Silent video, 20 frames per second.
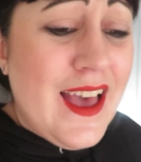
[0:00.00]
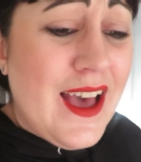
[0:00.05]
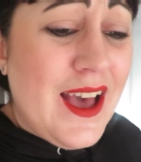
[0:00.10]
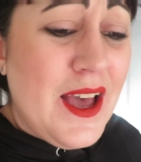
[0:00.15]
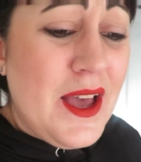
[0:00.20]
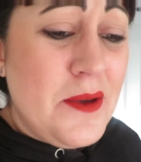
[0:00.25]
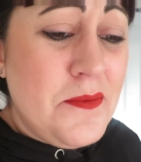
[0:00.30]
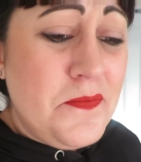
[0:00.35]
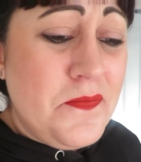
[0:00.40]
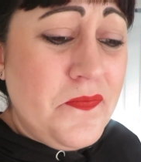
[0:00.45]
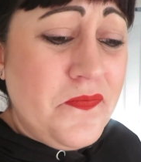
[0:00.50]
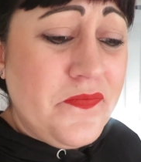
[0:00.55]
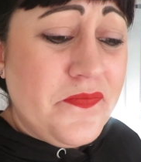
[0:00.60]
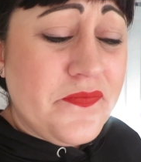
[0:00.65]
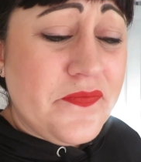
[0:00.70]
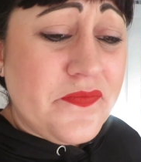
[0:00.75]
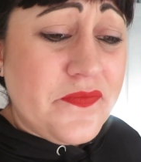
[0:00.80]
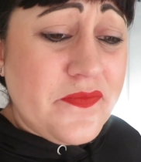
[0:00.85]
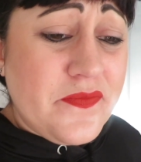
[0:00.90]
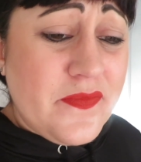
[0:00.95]
um,
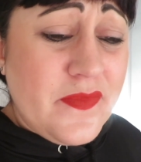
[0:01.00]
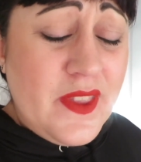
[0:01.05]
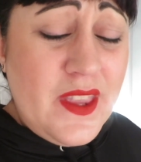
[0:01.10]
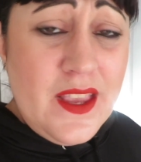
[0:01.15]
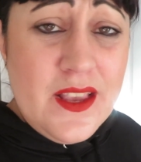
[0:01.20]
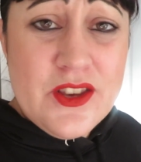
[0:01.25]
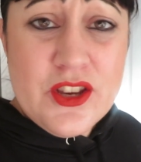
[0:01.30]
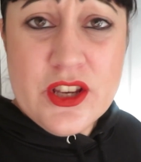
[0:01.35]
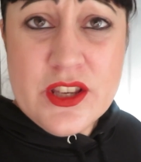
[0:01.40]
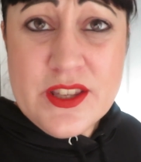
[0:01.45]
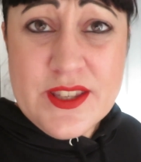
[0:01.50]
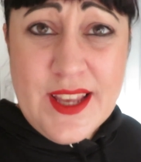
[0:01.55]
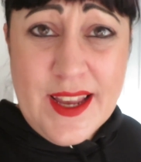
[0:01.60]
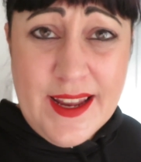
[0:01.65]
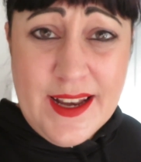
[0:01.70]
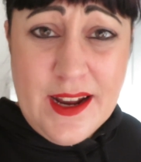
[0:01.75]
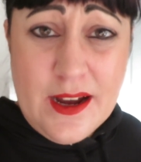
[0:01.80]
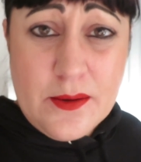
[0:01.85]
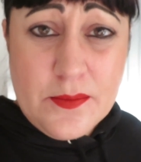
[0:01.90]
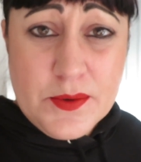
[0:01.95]
just
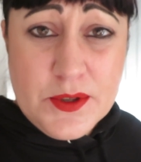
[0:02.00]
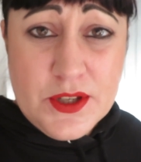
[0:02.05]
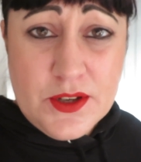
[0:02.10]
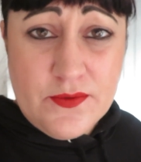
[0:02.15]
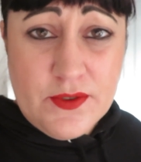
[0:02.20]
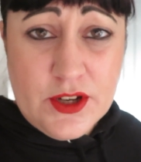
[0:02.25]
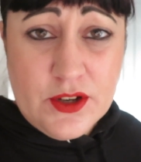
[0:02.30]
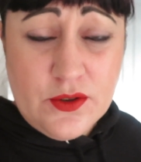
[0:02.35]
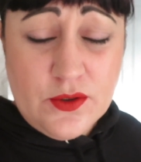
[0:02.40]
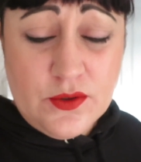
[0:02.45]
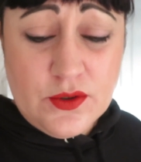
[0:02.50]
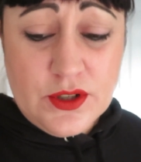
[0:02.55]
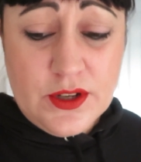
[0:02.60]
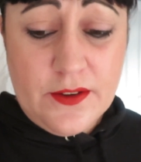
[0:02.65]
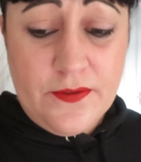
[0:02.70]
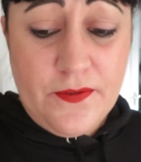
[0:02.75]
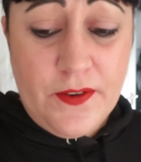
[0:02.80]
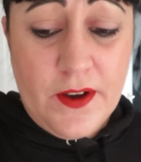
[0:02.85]
setting up to record a